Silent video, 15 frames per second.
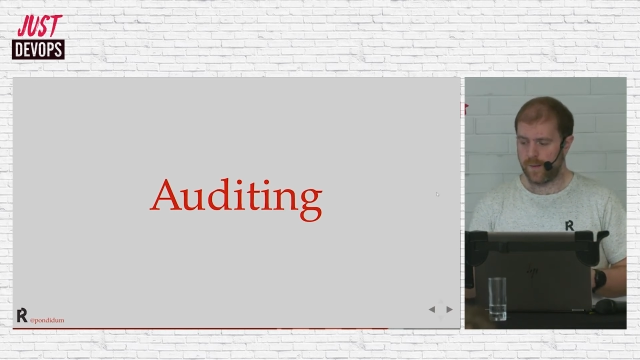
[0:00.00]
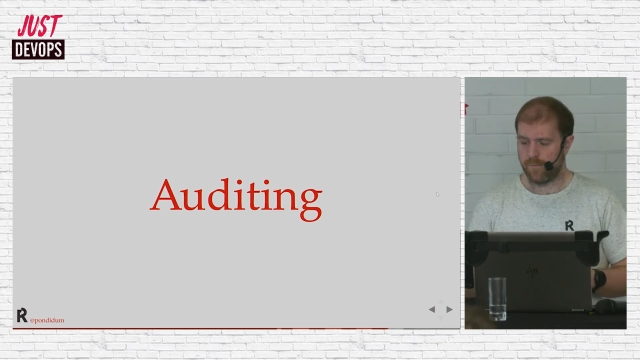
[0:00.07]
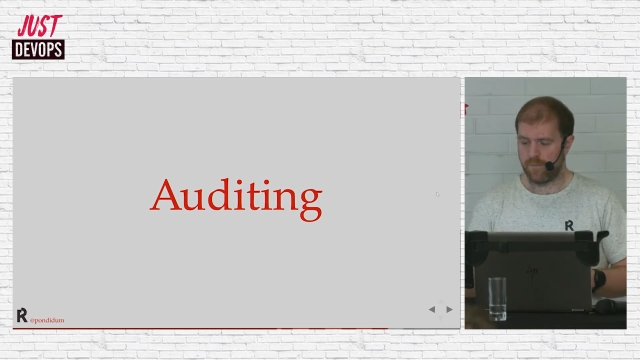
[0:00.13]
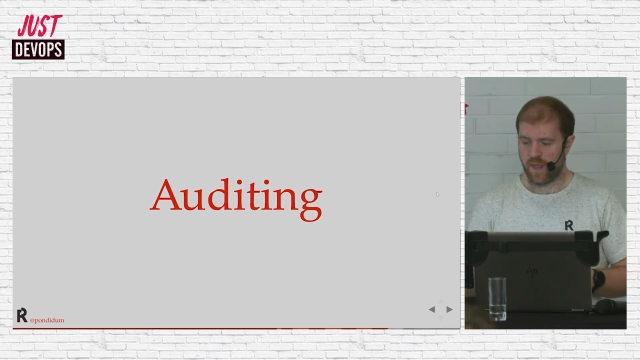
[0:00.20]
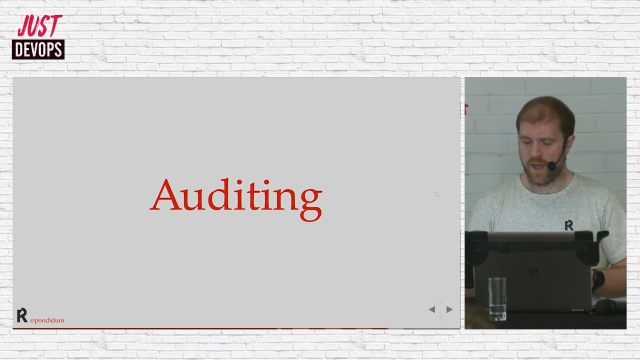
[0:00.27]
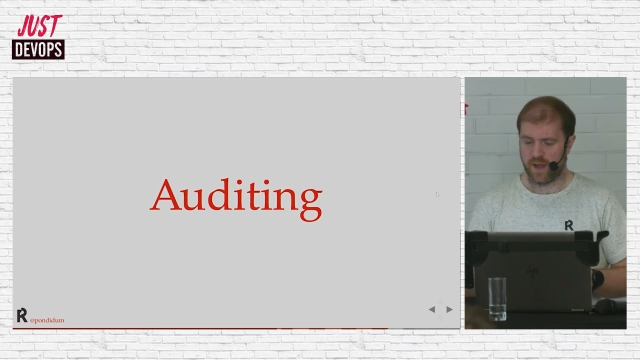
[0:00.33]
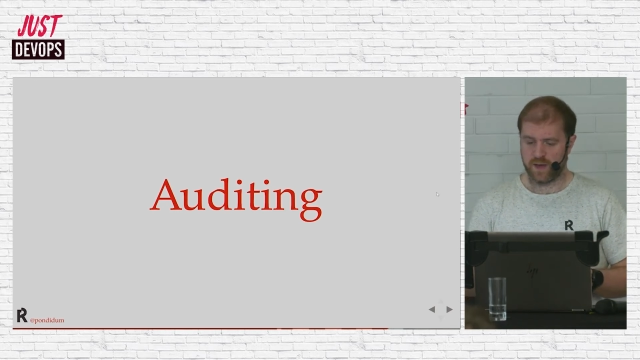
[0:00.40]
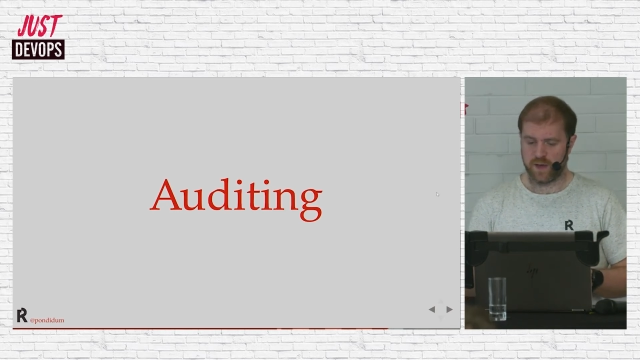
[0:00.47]

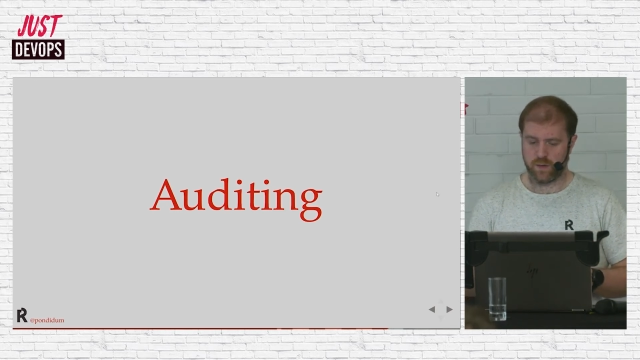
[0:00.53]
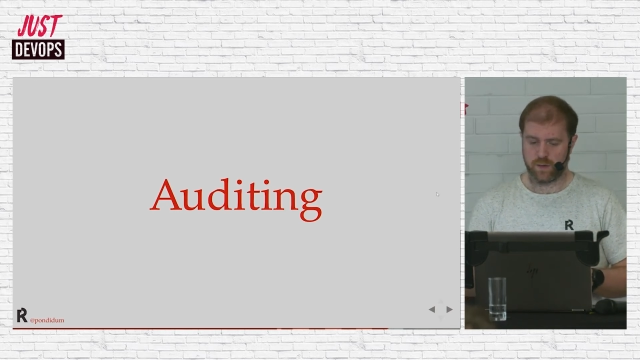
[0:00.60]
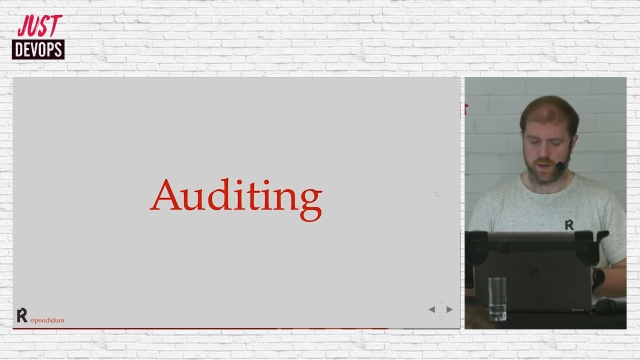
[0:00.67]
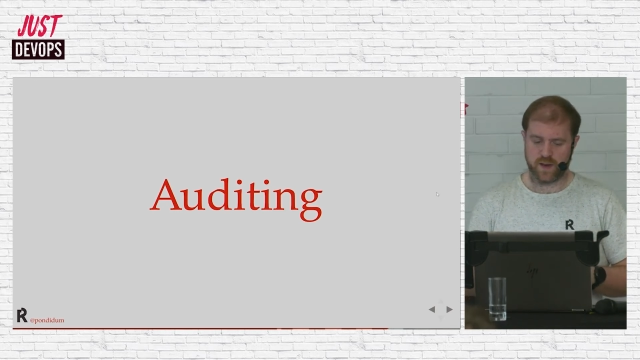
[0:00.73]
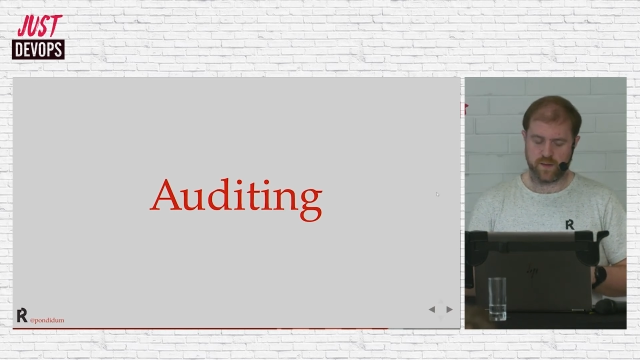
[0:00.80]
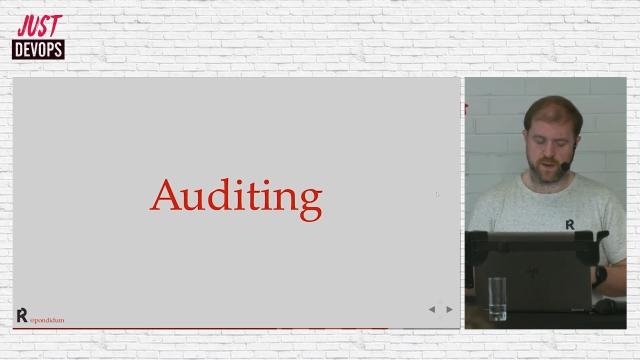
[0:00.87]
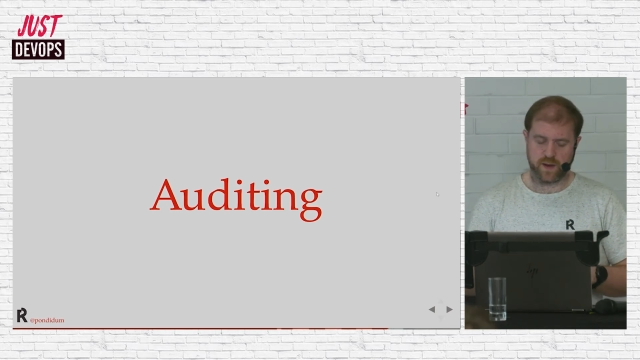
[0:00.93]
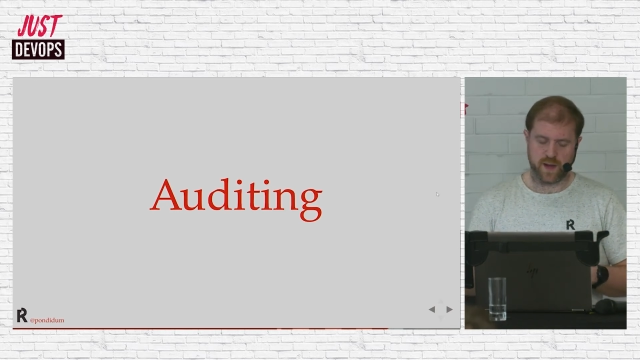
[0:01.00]
and you can
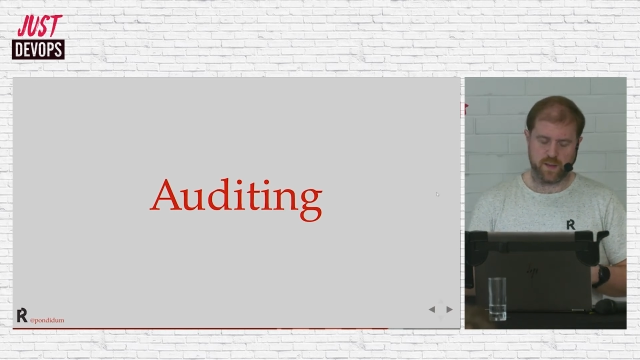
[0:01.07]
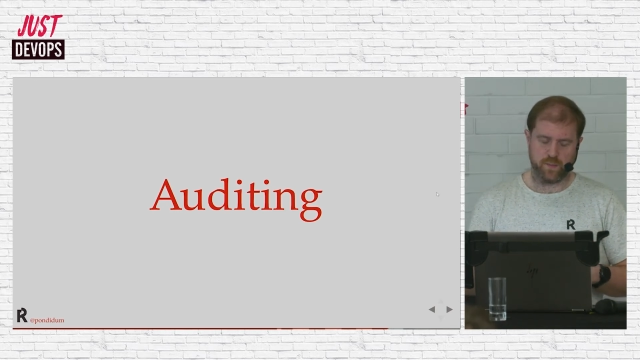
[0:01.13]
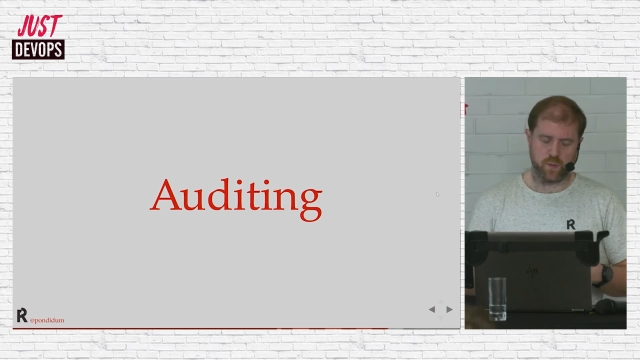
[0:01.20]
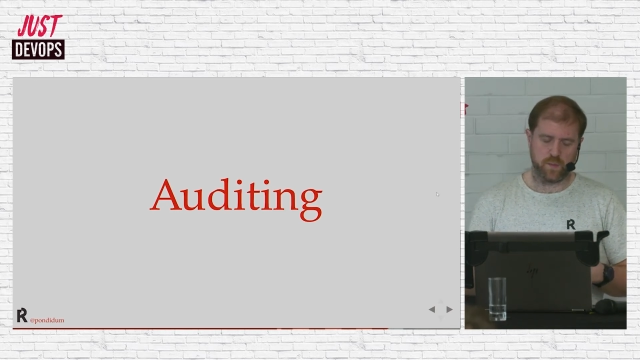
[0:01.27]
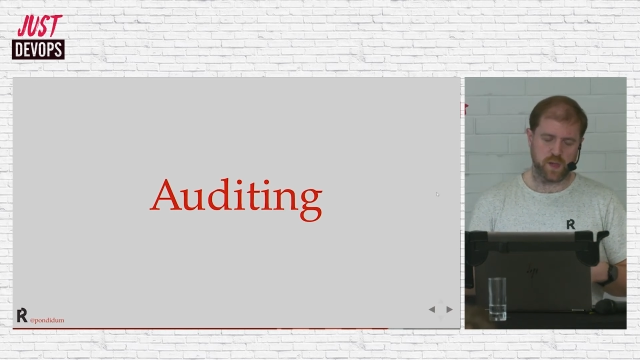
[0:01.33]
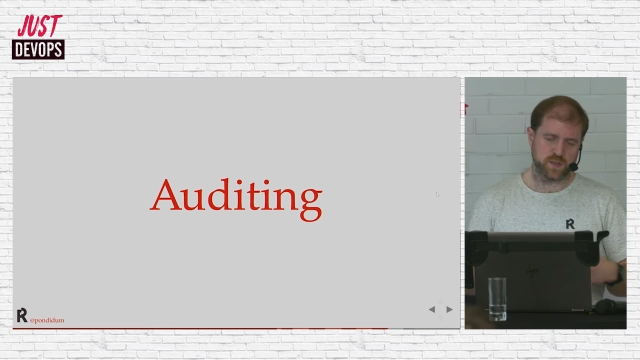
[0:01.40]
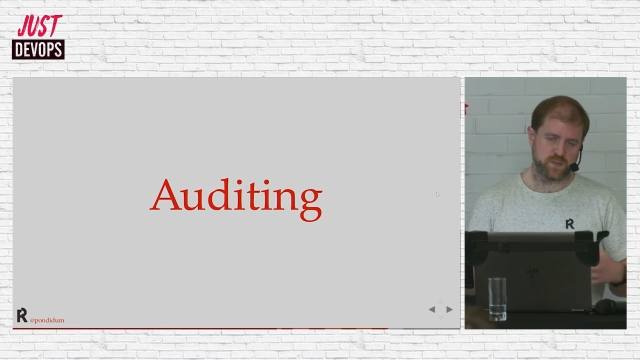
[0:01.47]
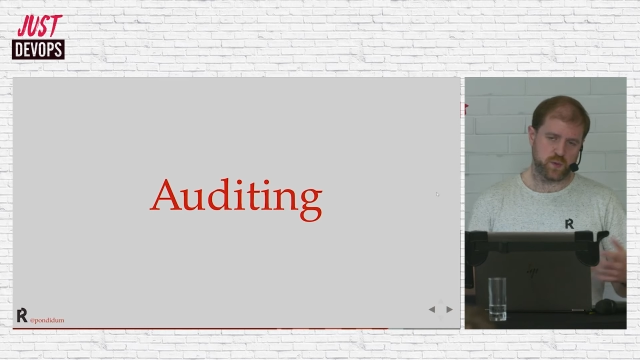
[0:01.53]
enable
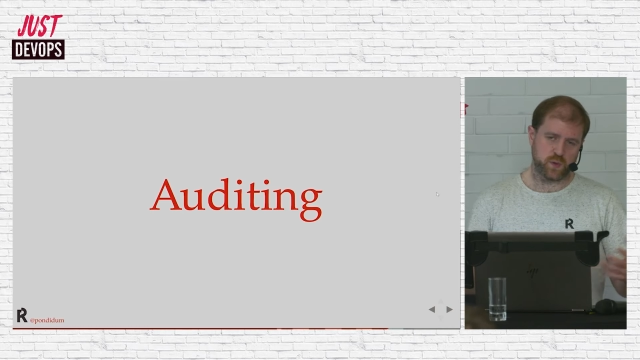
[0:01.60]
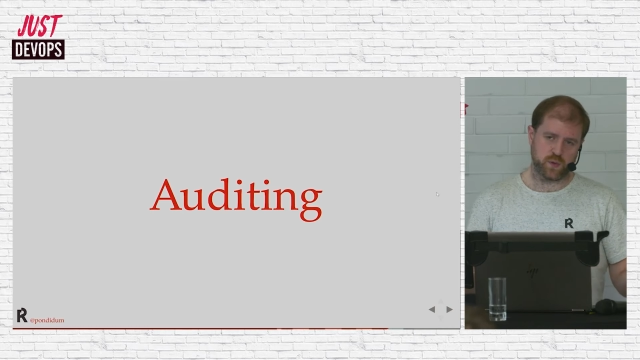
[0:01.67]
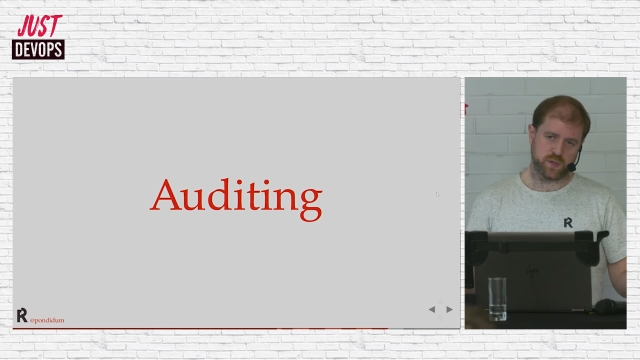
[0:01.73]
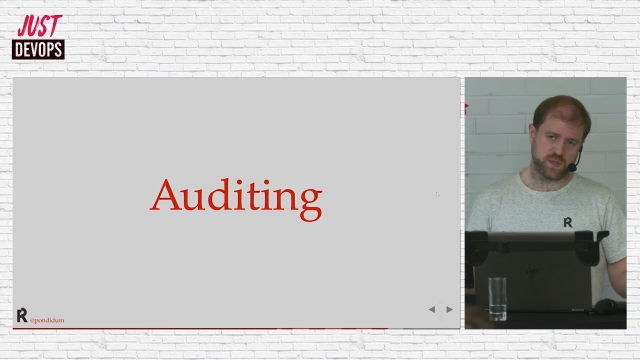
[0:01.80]
multiple